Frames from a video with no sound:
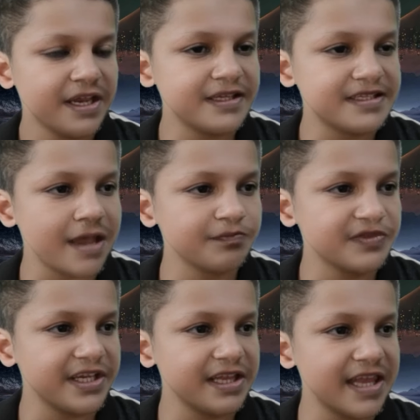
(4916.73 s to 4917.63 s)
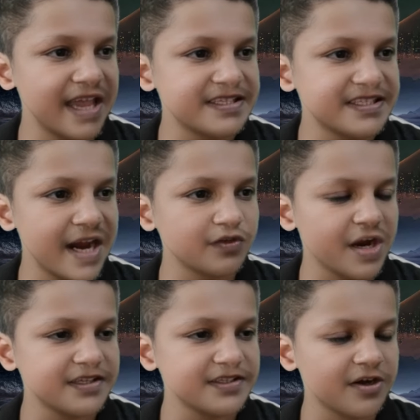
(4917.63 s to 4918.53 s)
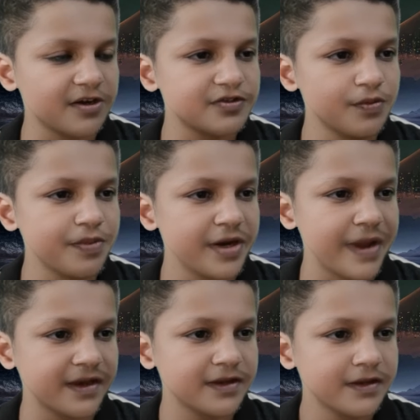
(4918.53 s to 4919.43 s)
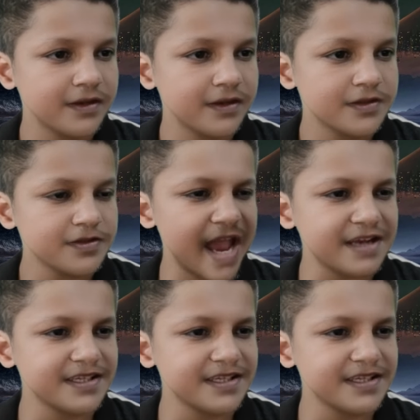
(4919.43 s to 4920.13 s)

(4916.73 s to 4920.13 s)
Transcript: in something like Star Wars or Superman. So that's